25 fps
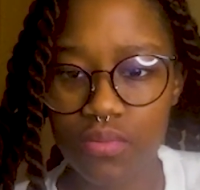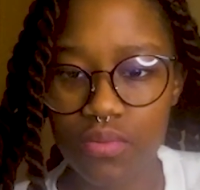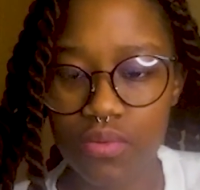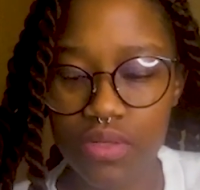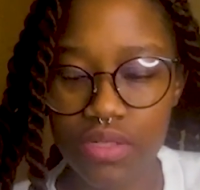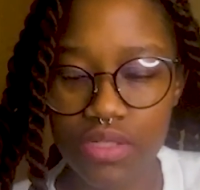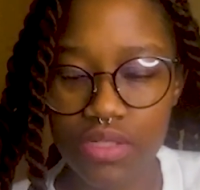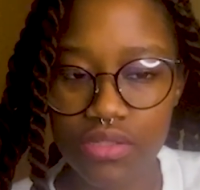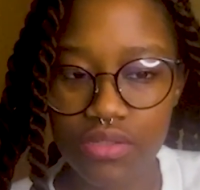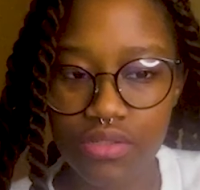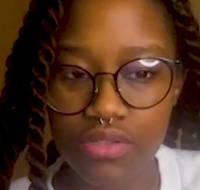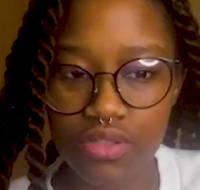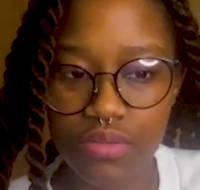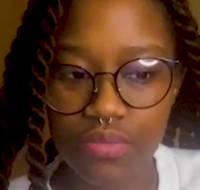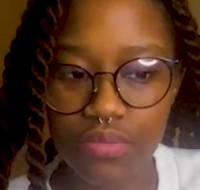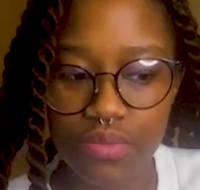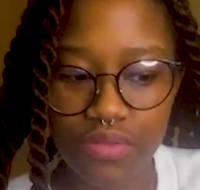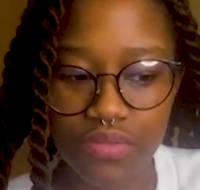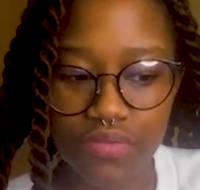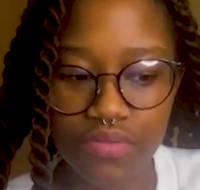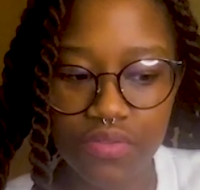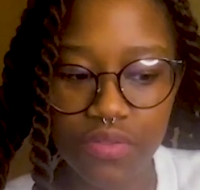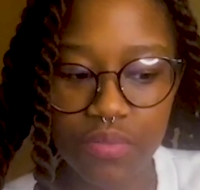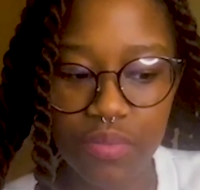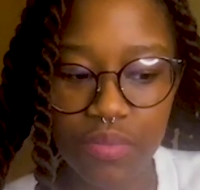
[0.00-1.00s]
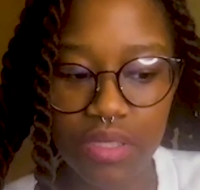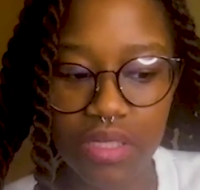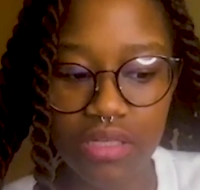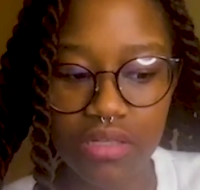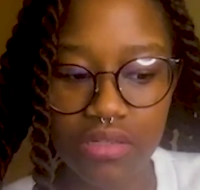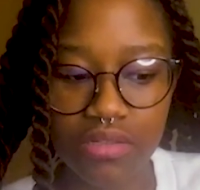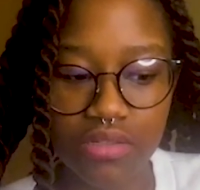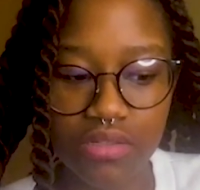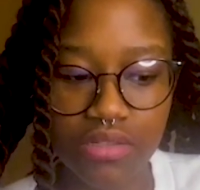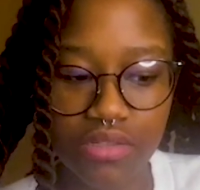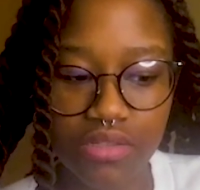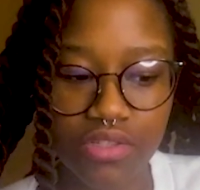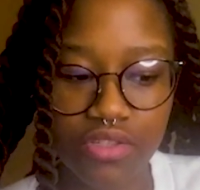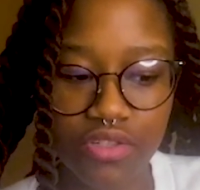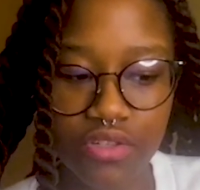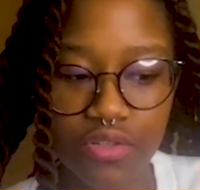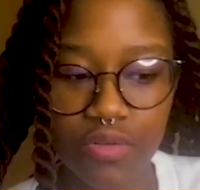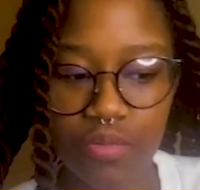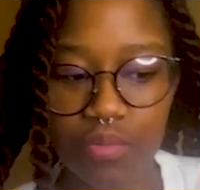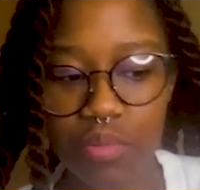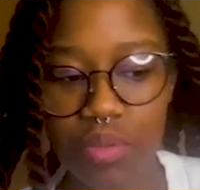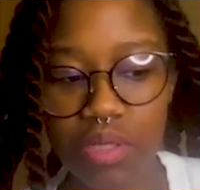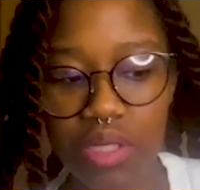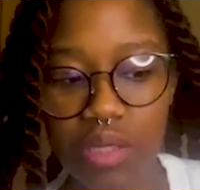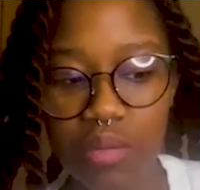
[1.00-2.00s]
in terms of speaking to
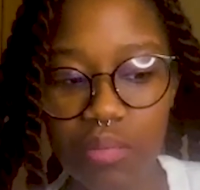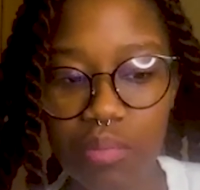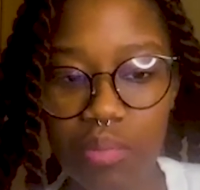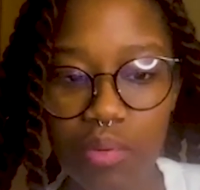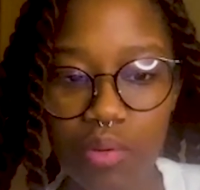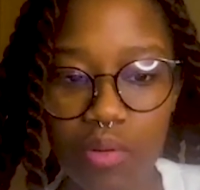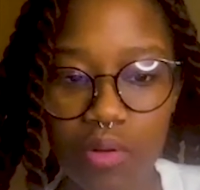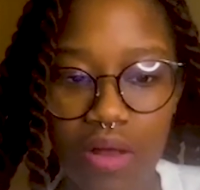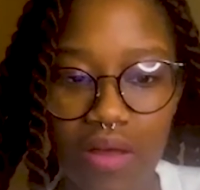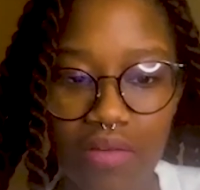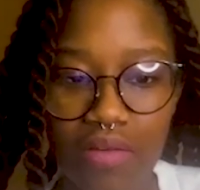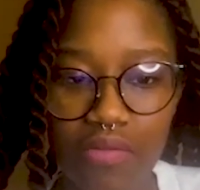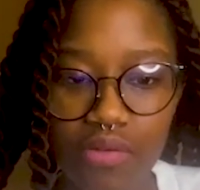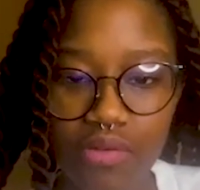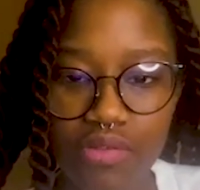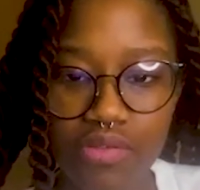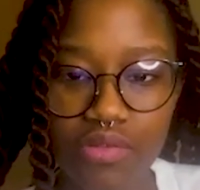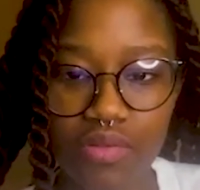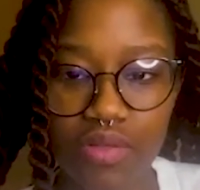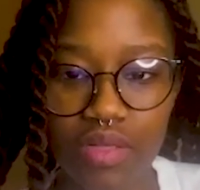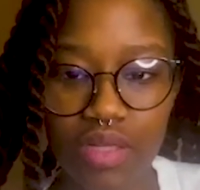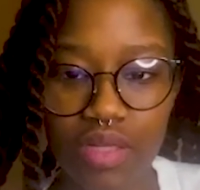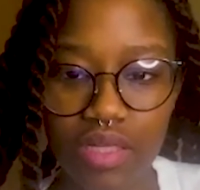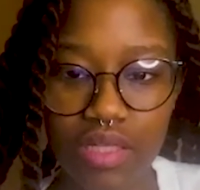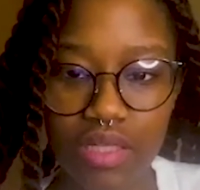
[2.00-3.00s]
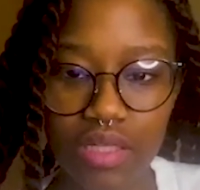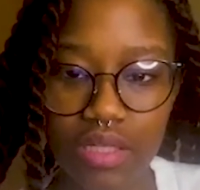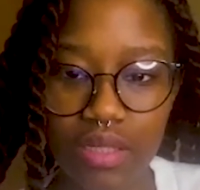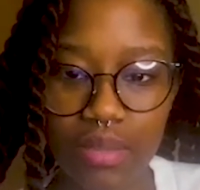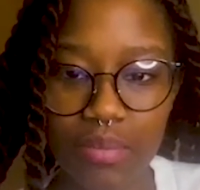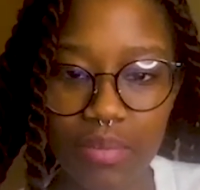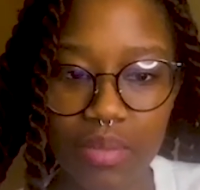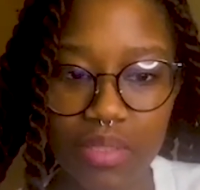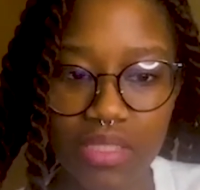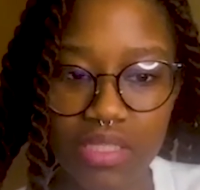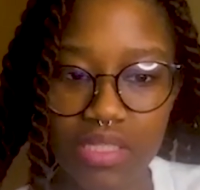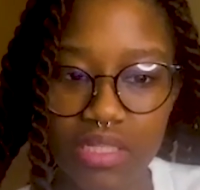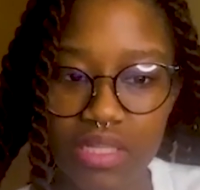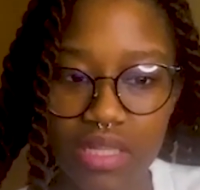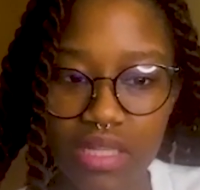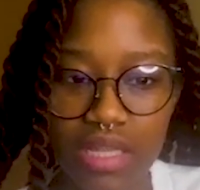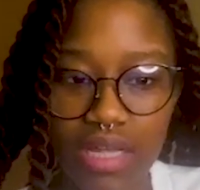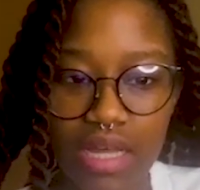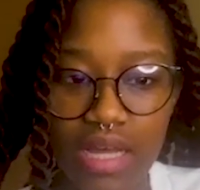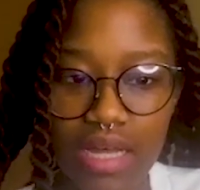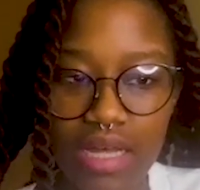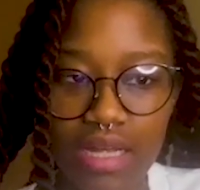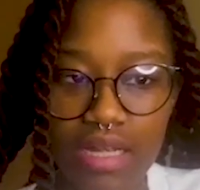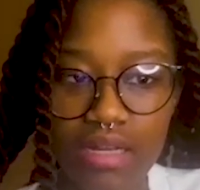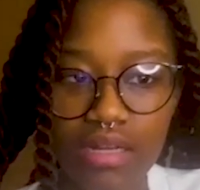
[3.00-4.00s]
certain people, I've also like limited
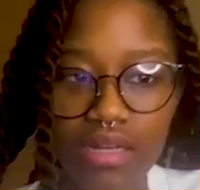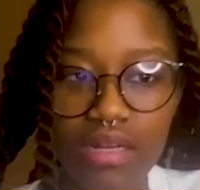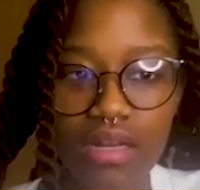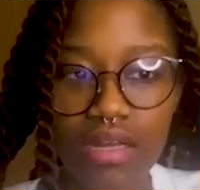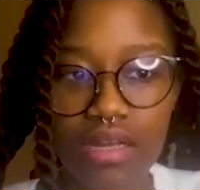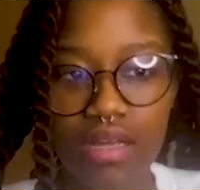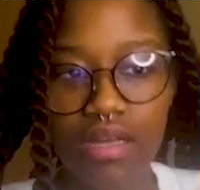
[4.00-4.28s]
that.